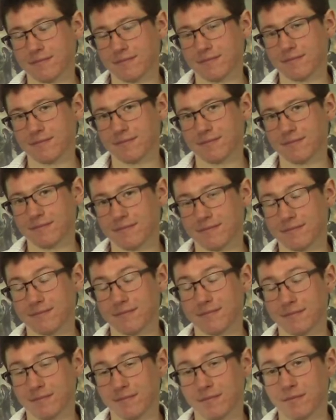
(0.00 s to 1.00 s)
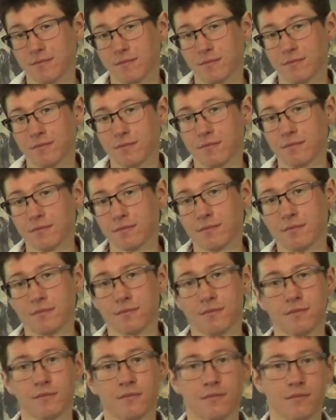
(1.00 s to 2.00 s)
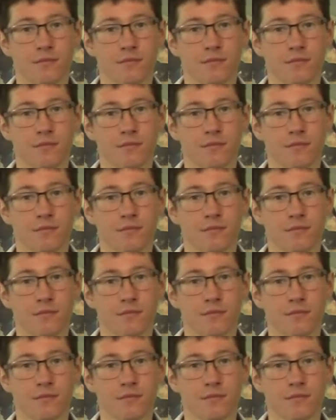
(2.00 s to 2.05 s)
[no speech]